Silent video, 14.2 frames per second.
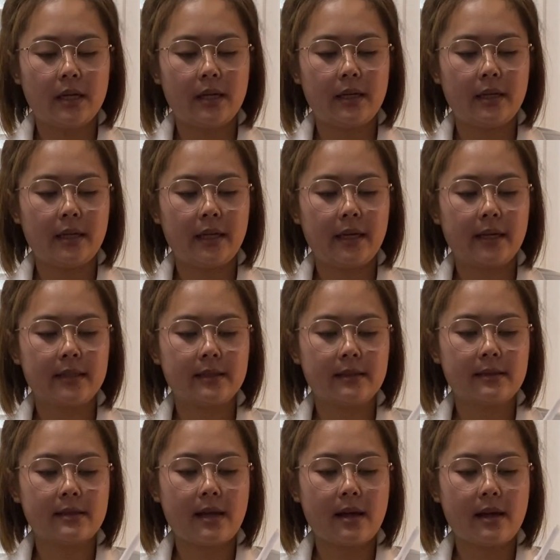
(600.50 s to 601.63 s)
and then
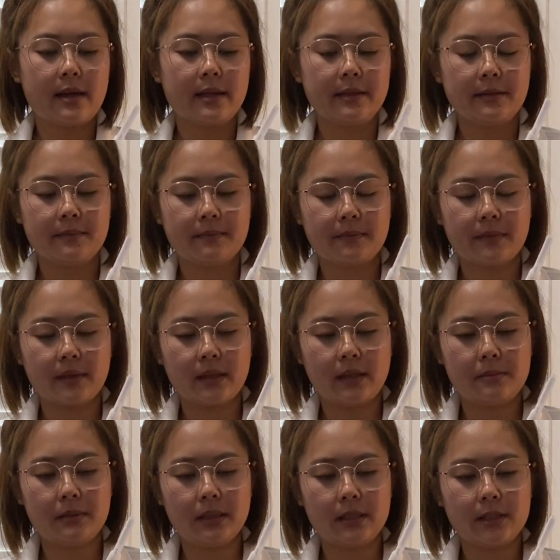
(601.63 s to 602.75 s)
exercise the
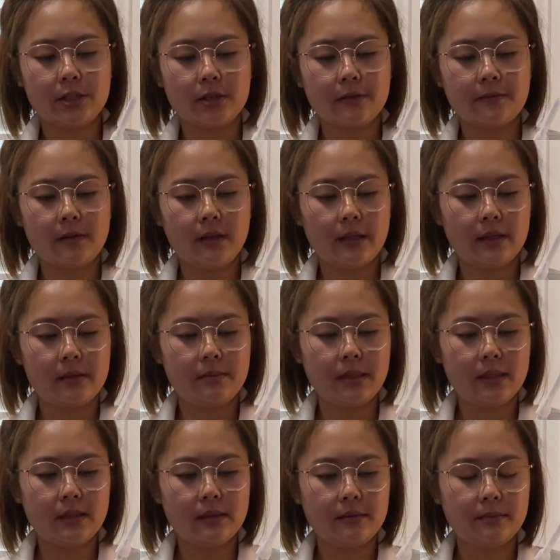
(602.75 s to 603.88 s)
plunger for a little
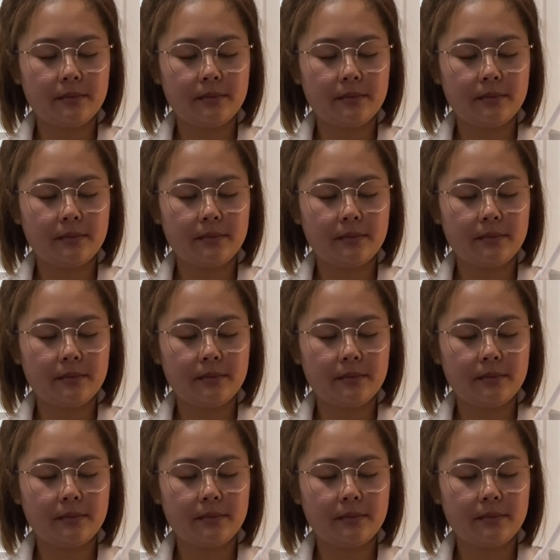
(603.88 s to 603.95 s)
bit,